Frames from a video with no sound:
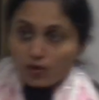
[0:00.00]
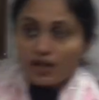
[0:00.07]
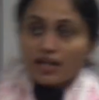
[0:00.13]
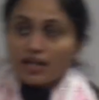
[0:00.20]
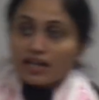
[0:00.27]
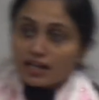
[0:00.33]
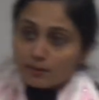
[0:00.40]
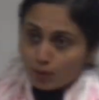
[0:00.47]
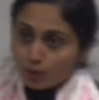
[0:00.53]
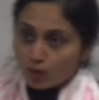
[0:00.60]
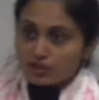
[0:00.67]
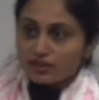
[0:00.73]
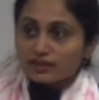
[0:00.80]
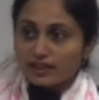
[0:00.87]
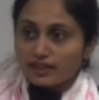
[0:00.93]

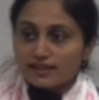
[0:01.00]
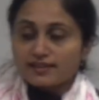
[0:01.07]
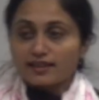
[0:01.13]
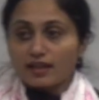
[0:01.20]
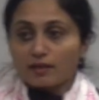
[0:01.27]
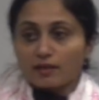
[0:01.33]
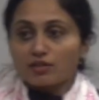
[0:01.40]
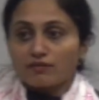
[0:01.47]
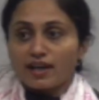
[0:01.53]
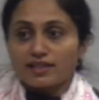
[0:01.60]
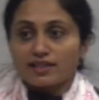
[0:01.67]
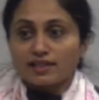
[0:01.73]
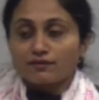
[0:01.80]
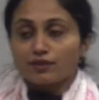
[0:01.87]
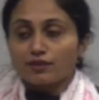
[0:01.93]
important things that I am
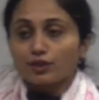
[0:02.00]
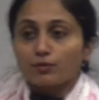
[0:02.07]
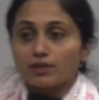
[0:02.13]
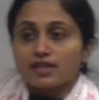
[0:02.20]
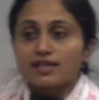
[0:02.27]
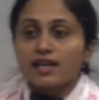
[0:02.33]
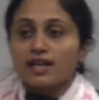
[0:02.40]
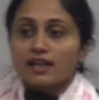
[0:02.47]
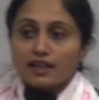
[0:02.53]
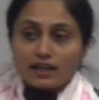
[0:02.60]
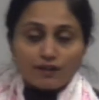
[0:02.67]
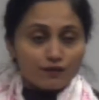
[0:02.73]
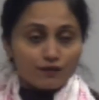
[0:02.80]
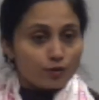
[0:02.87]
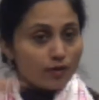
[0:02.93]
revising for you is,
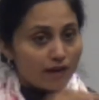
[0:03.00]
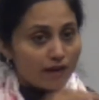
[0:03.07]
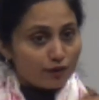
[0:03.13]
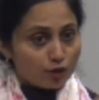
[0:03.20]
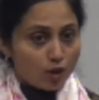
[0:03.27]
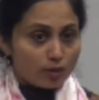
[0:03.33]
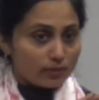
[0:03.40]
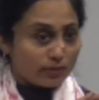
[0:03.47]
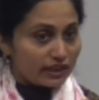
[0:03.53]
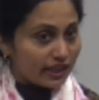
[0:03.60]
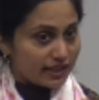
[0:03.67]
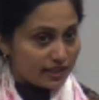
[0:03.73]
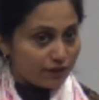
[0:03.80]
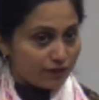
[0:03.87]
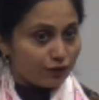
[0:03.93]
if you have a normal
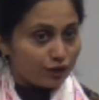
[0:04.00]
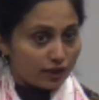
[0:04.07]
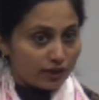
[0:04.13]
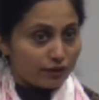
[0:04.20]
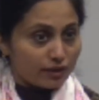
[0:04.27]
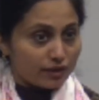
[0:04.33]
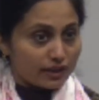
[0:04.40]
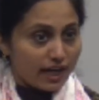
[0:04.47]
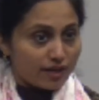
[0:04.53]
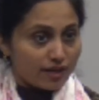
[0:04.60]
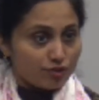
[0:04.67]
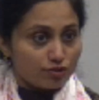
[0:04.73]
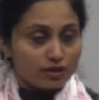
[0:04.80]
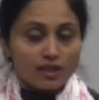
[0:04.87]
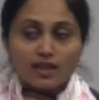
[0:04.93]
Kc for a given
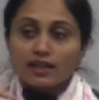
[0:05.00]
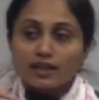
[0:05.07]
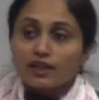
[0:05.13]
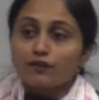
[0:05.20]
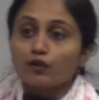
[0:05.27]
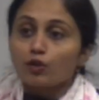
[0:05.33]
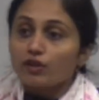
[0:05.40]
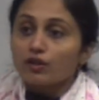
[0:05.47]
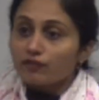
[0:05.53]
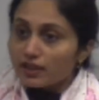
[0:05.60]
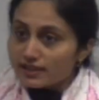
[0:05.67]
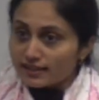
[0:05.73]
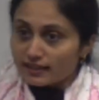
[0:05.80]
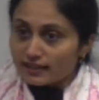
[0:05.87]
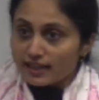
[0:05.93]
reaction, if you reverse
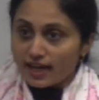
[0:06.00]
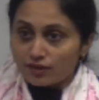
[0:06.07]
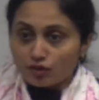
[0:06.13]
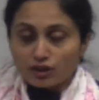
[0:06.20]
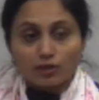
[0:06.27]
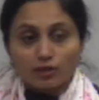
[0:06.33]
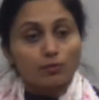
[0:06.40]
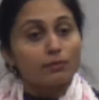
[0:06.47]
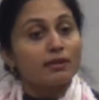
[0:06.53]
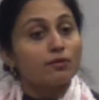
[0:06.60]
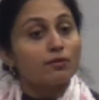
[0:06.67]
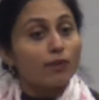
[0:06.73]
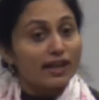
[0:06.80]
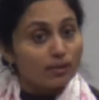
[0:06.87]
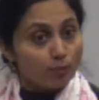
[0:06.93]
the reaction it will be
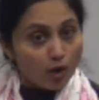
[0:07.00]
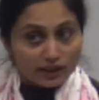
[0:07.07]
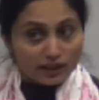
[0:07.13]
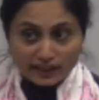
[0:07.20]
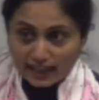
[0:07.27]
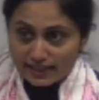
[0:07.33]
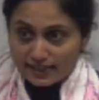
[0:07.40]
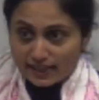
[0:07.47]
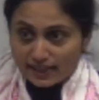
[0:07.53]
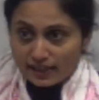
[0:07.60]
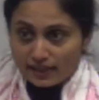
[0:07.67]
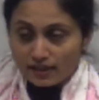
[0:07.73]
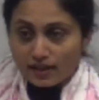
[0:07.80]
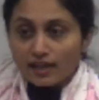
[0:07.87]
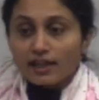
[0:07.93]
1 upon Kc.
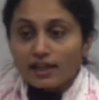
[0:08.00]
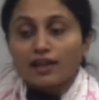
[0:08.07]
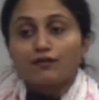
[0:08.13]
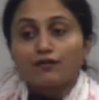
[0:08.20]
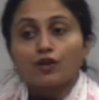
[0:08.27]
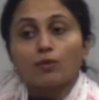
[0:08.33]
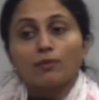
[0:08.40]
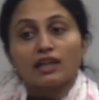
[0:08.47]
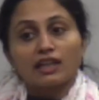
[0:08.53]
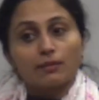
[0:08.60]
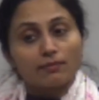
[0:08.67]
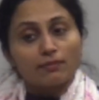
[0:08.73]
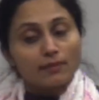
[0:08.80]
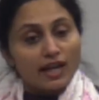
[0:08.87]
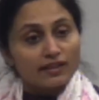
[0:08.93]
If you
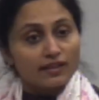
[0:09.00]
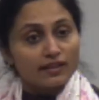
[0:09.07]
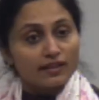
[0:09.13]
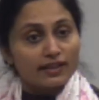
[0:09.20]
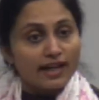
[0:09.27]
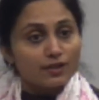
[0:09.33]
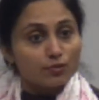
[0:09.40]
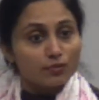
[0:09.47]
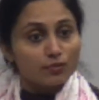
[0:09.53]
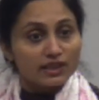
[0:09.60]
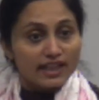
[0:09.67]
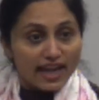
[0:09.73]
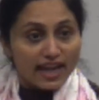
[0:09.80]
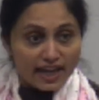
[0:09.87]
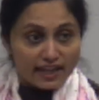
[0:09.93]
multiply the reaction with
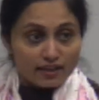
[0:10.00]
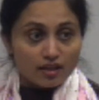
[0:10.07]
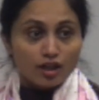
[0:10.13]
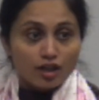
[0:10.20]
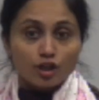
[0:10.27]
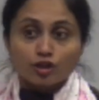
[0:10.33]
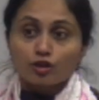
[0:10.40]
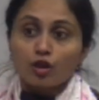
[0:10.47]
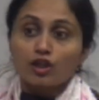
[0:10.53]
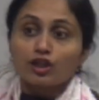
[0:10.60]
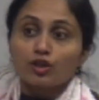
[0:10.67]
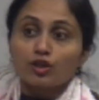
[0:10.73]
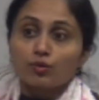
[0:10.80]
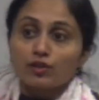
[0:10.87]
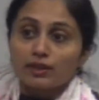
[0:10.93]
n, your
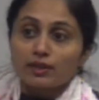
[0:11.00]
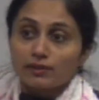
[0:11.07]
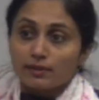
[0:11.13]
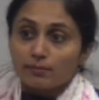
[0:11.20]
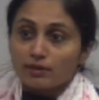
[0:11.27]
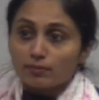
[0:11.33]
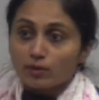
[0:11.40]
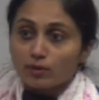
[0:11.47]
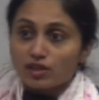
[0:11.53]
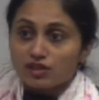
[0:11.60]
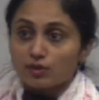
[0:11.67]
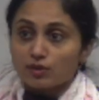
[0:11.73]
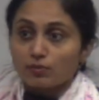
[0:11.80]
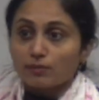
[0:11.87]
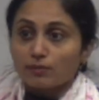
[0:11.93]
new equilibrium constant
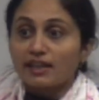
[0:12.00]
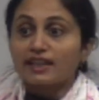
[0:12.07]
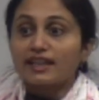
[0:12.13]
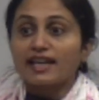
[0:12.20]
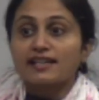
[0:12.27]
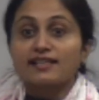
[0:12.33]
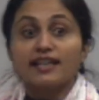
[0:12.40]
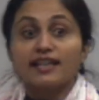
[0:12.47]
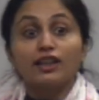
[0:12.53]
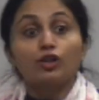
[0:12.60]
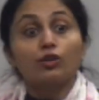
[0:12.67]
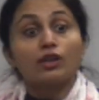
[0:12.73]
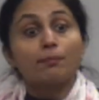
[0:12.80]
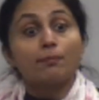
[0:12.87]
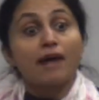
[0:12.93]
will be Kc to
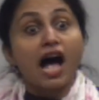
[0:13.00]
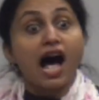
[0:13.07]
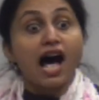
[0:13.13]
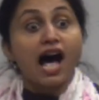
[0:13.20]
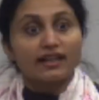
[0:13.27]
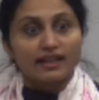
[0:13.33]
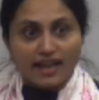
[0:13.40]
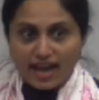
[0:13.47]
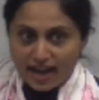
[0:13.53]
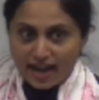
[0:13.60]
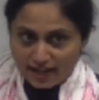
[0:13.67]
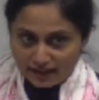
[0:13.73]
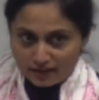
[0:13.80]
the power n,